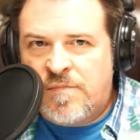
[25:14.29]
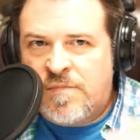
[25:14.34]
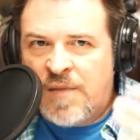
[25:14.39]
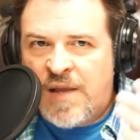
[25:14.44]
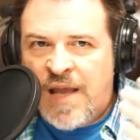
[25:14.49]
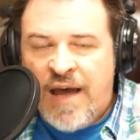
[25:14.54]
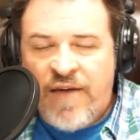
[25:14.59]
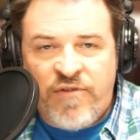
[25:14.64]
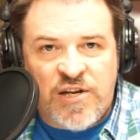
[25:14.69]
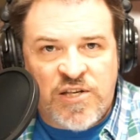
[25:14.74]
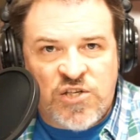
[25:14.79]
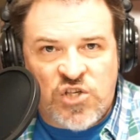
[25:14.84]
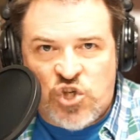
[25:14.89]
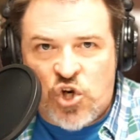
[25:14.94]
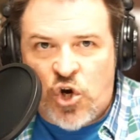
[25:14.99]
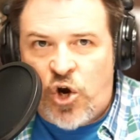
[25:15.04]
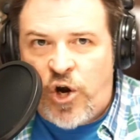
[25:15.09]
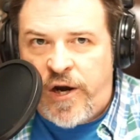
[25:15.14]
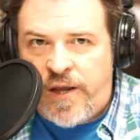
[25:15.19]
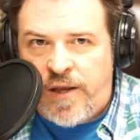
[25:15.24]
Heaven is
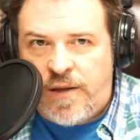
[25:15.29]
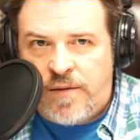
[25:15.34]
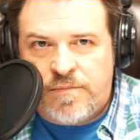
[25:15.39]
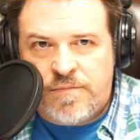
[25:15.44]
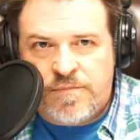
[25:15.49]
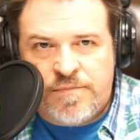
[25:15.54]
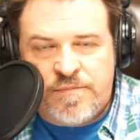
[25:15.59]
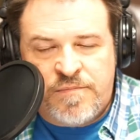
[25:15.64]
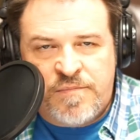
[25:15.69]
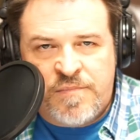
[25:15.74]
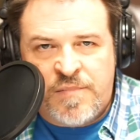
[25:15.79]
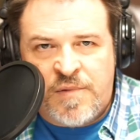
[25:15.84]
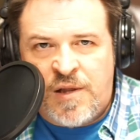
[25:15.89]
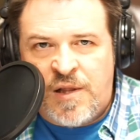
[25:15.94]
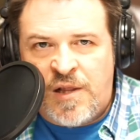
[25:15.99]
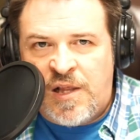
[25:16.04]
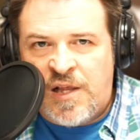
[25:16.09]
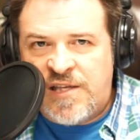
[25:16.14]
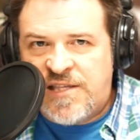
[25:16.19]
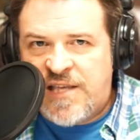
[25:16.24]
eternity.
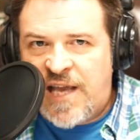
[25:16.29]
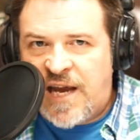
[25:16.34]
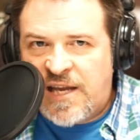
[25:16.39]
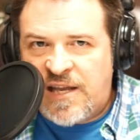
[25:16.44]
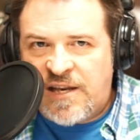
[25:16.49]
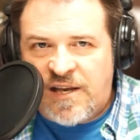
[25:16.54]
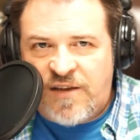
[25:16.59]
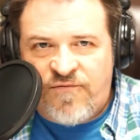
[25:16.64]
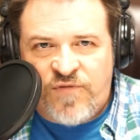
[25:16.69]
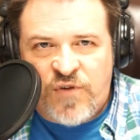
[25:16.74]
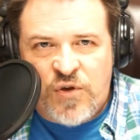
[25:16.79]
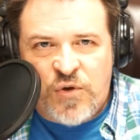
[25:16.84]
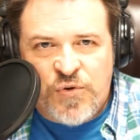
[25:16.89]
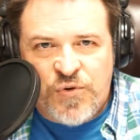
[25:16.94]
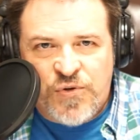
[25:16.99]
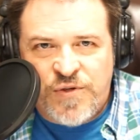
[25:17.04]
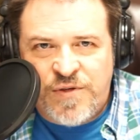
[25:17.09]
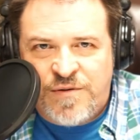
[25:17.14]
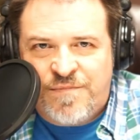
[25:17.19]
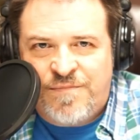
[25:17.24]
Let's not get
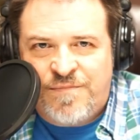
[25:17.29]
confused.